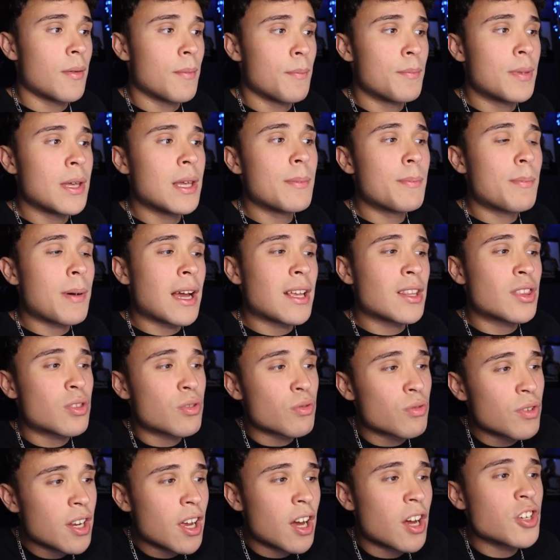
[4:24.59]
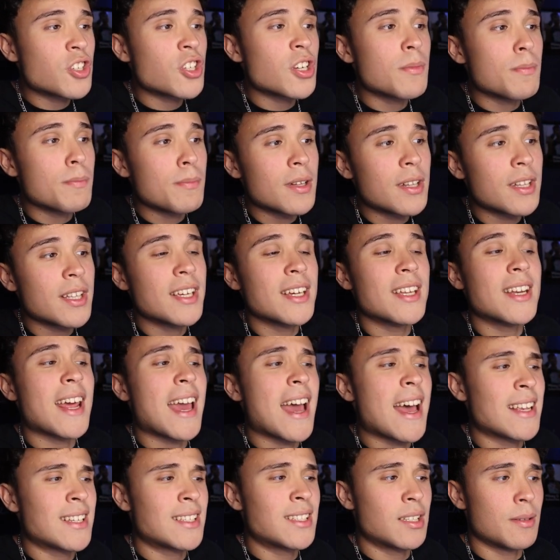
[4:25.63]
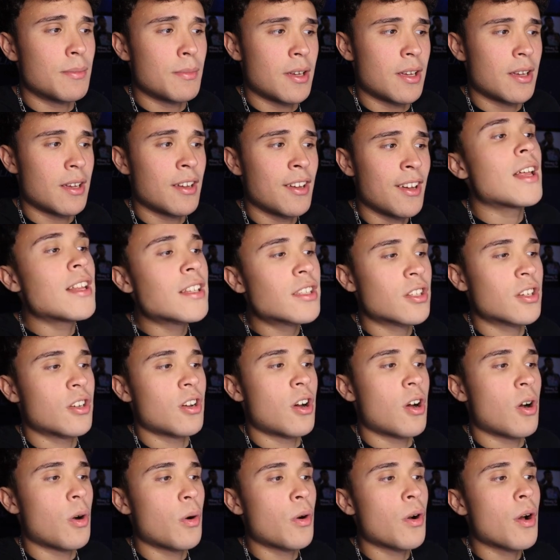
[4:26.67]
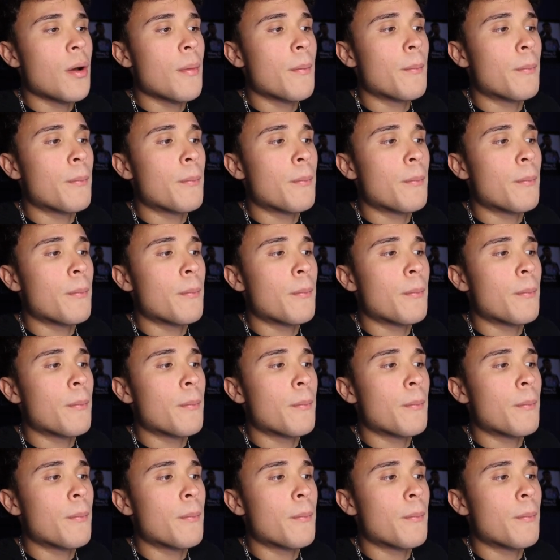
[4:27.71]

Beat by 300 million estimate. Let's go.